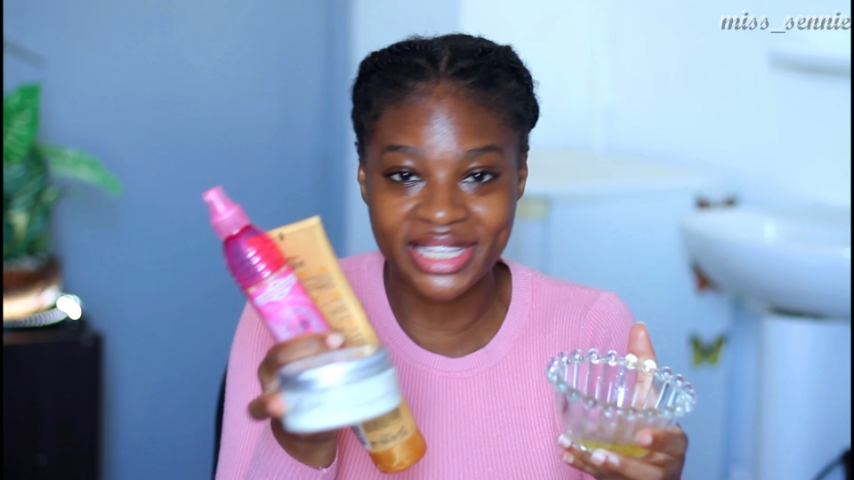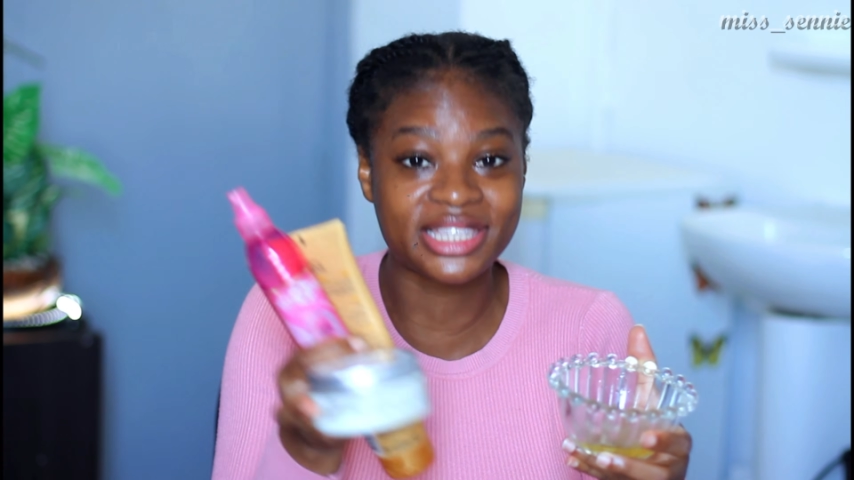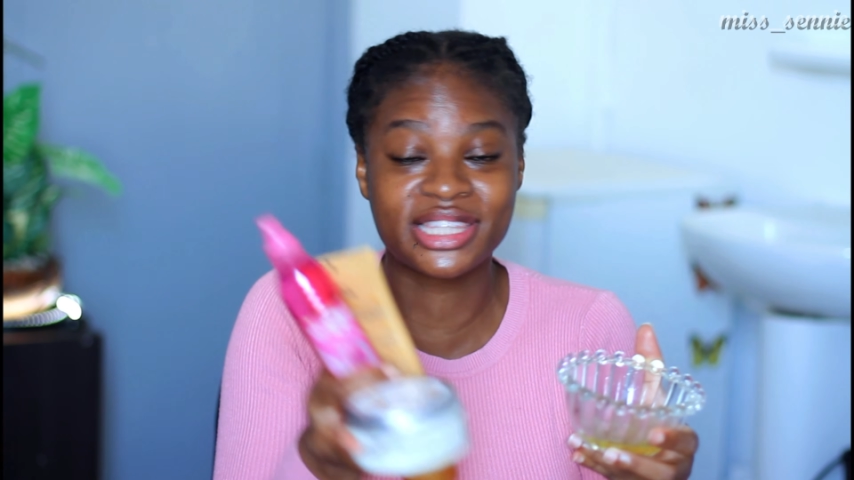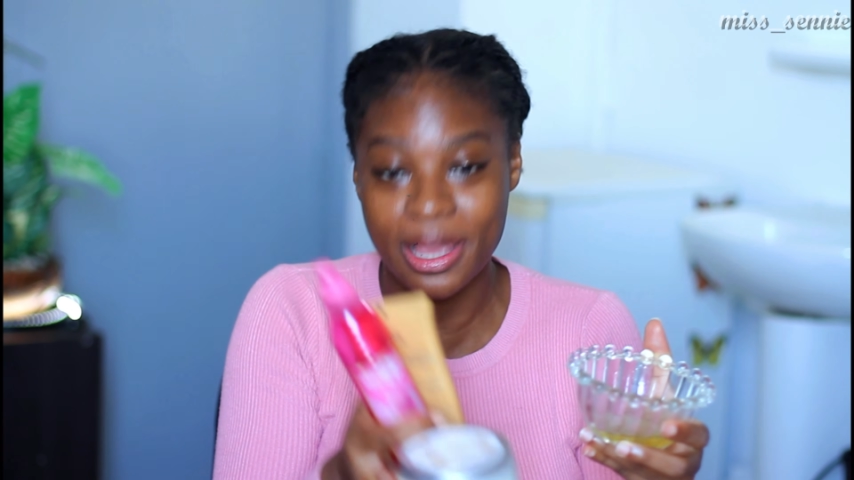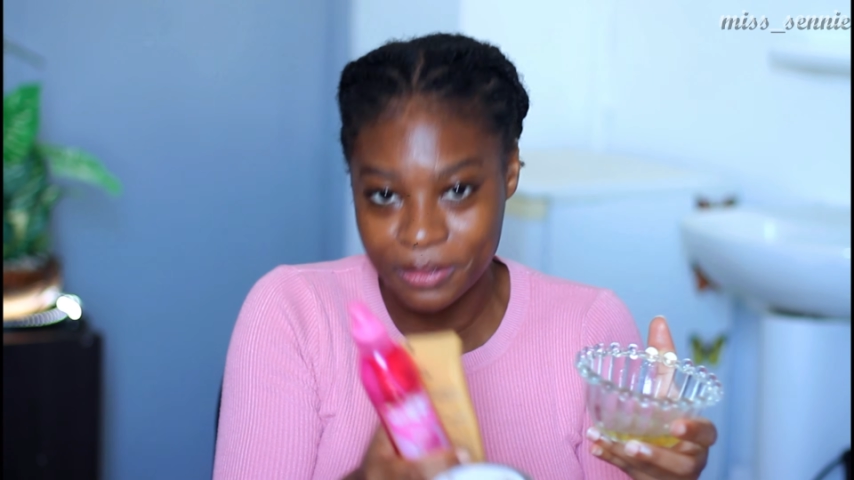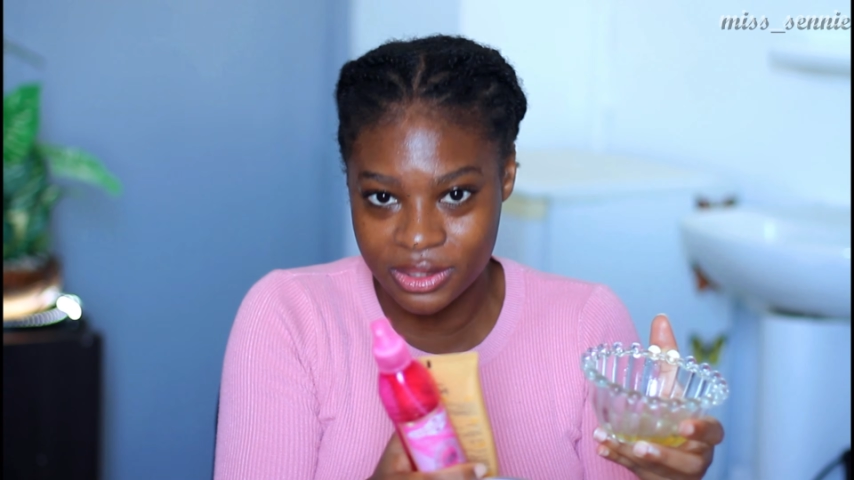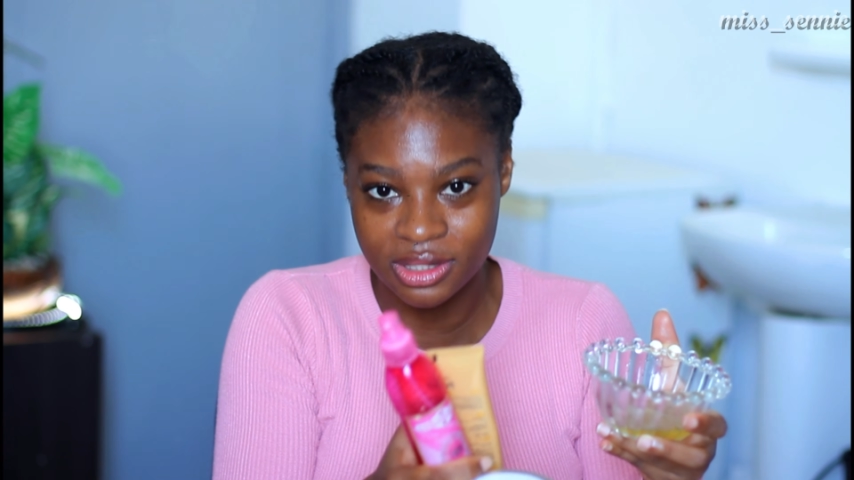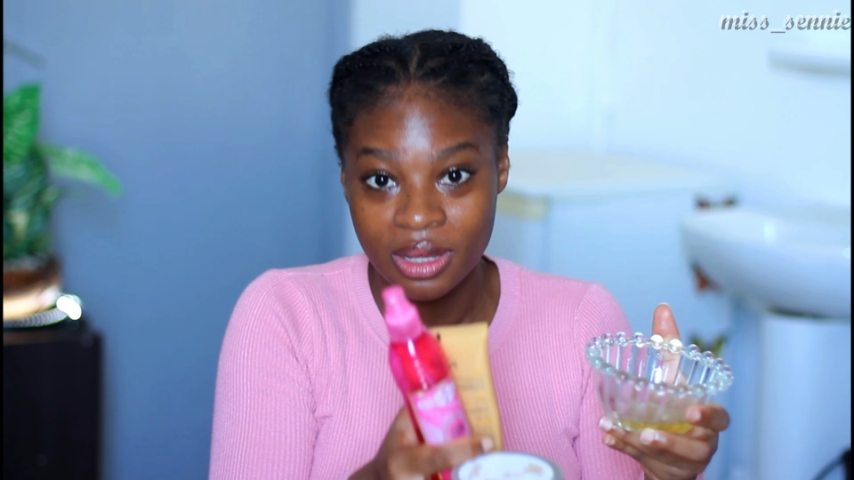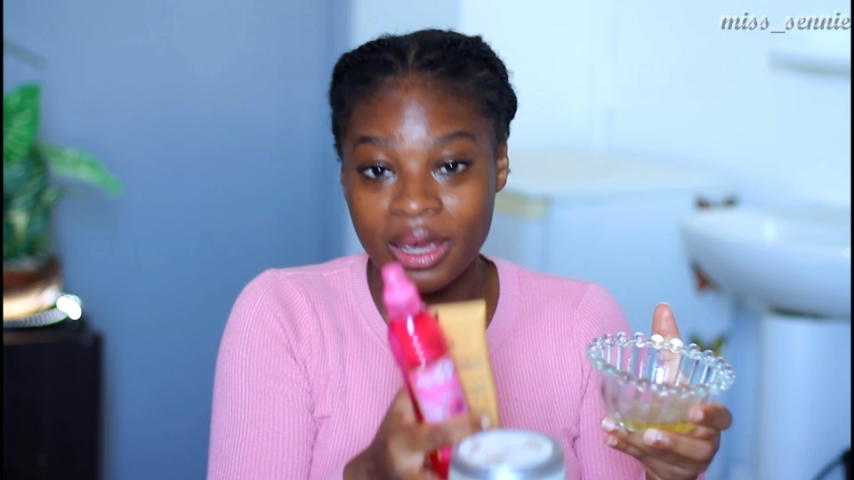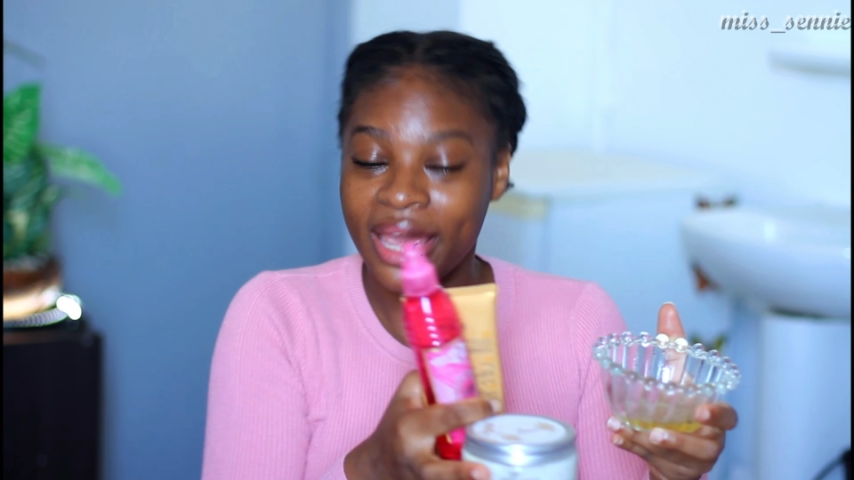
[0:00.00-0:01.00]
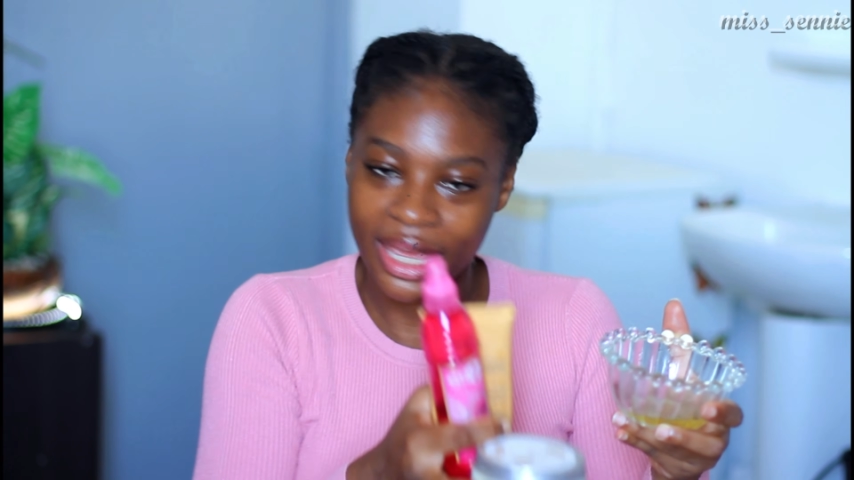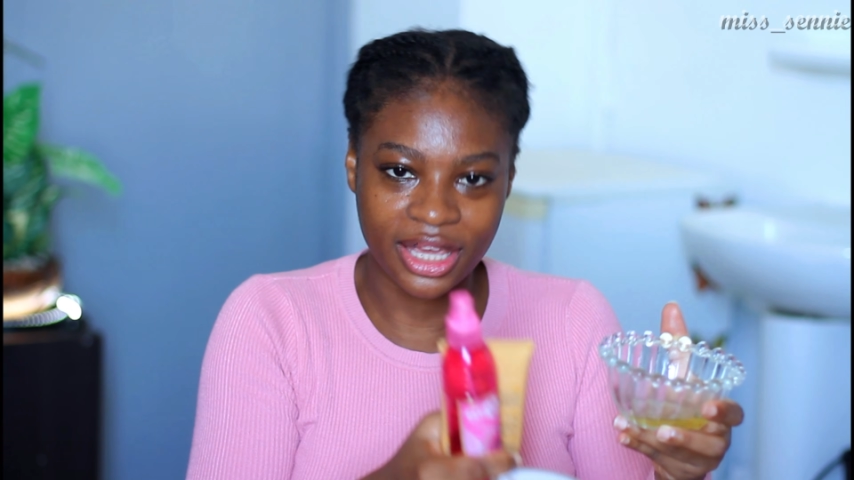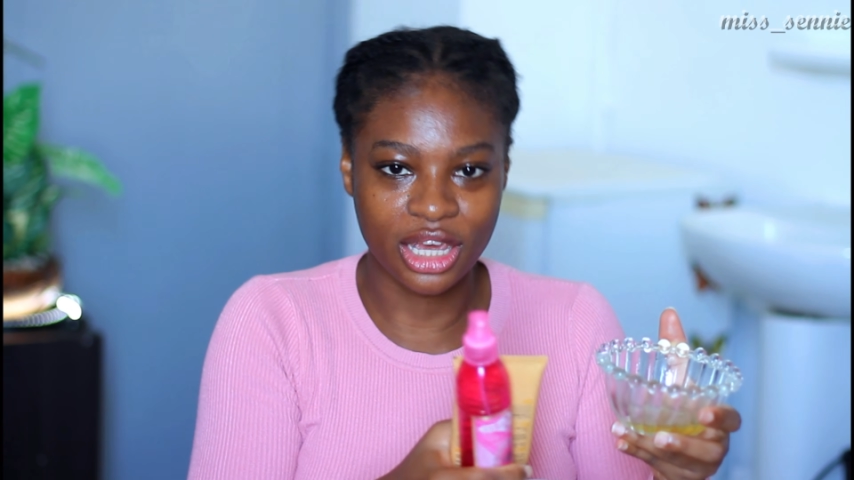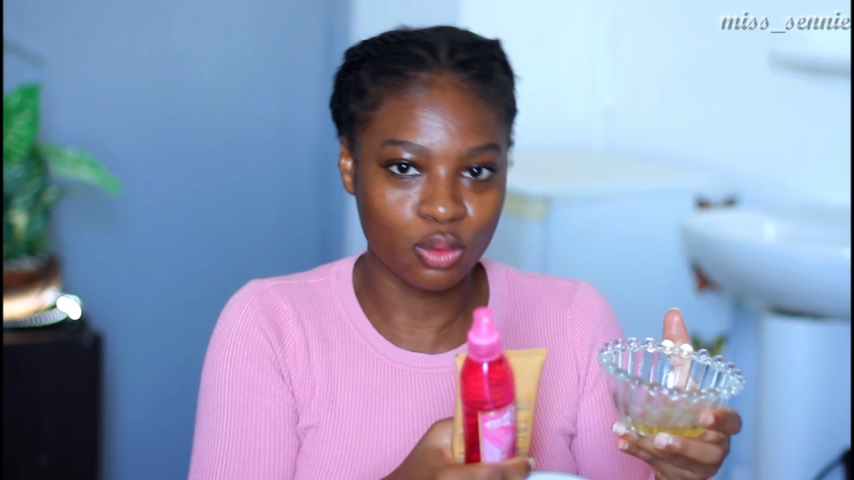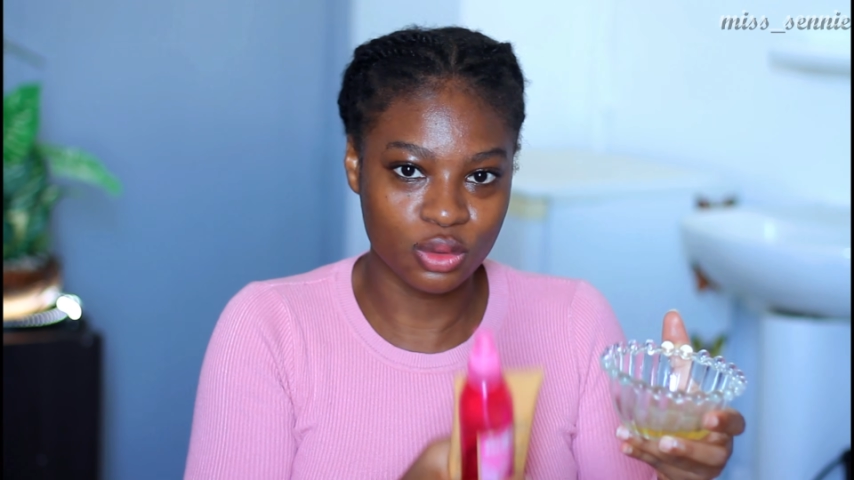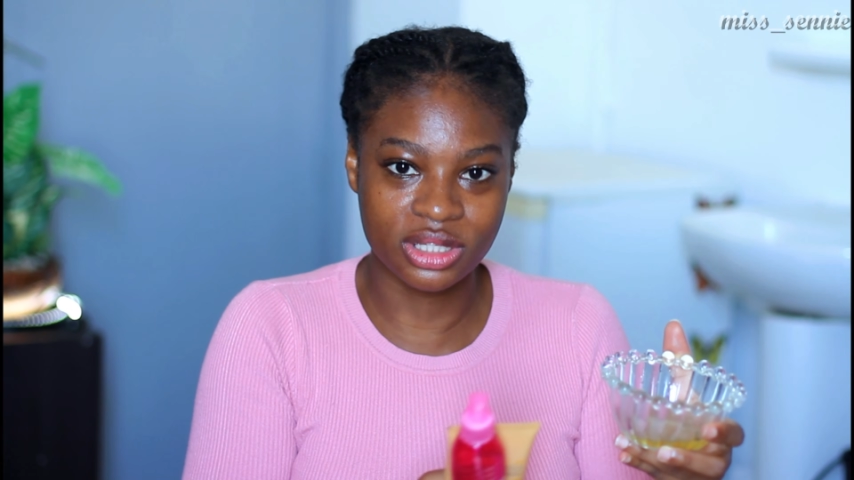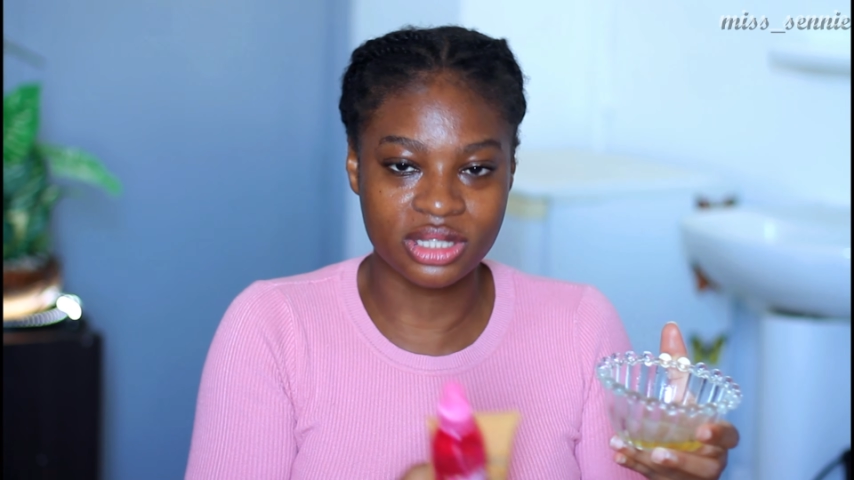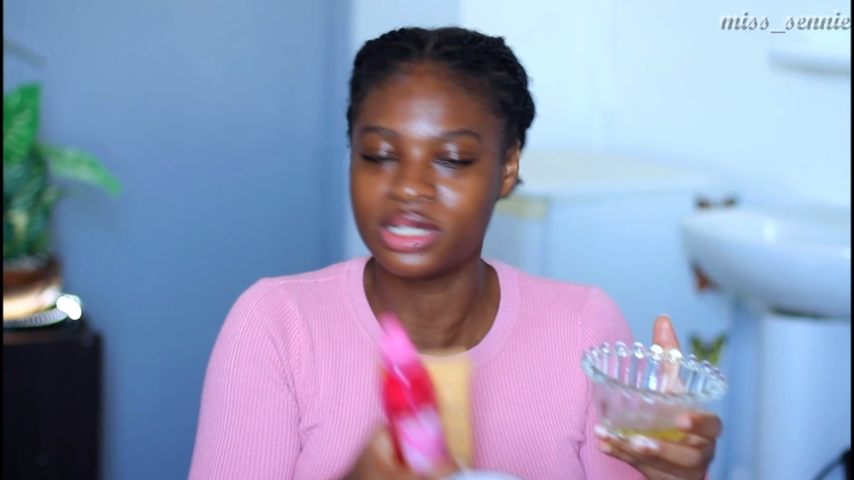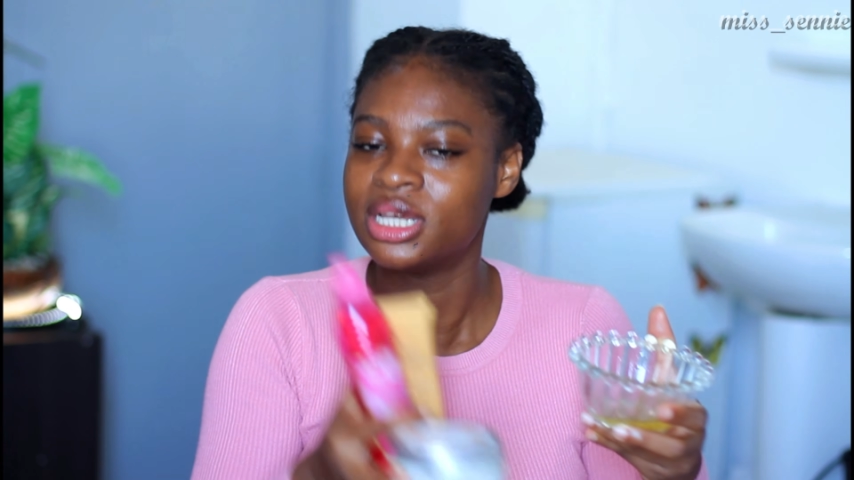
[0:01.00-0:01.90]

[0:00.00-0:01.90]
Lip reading: steps hair care routine.